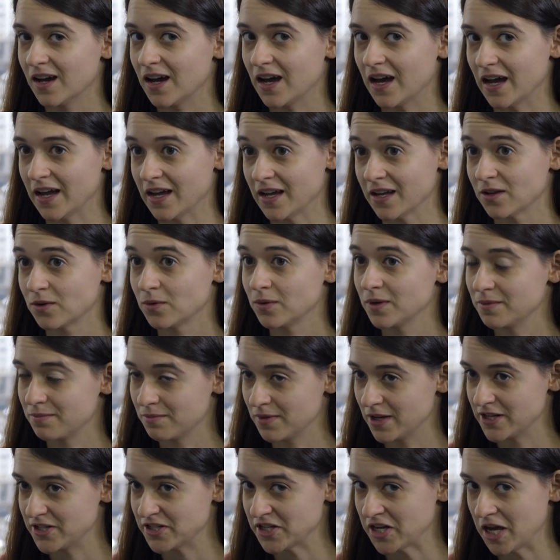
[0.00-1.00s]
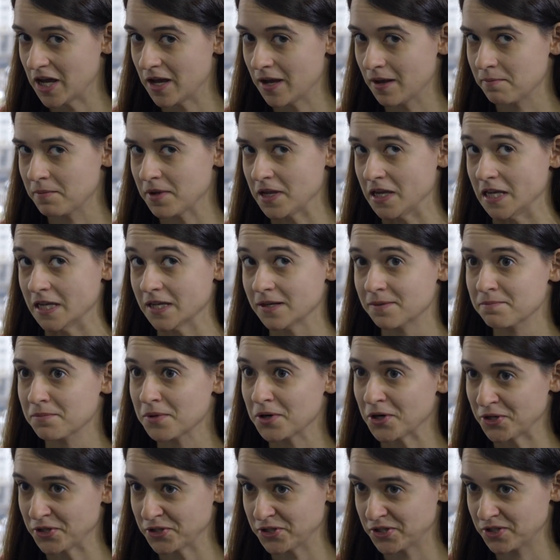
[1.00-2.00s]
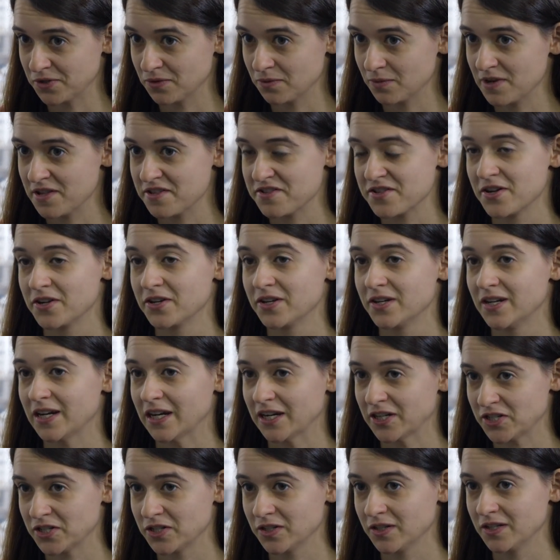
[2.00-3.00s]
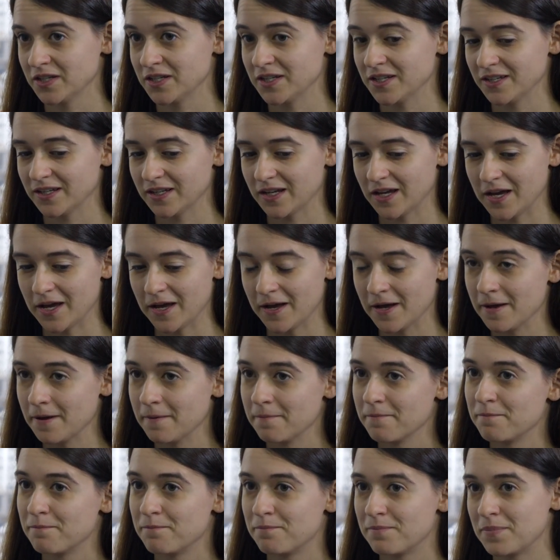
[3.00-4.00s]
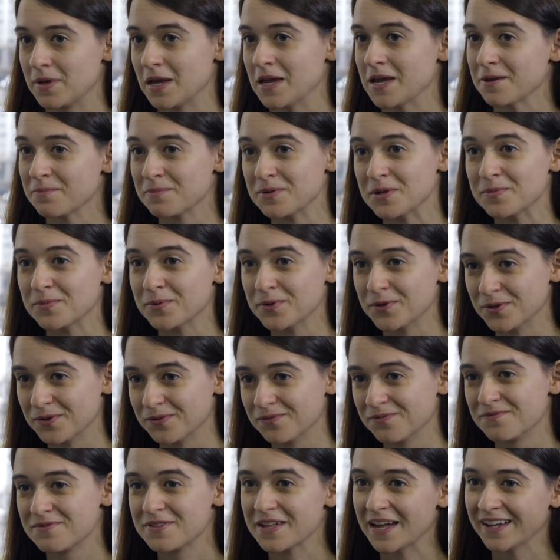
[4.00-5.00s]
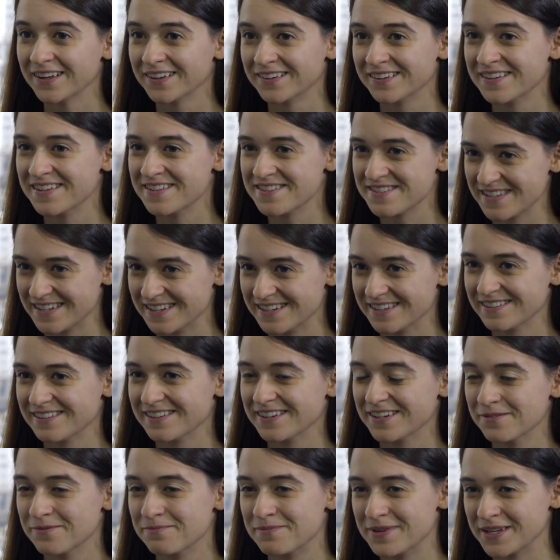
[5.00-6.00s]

I quit my job in March. We started actually uh, paying people salaries and you know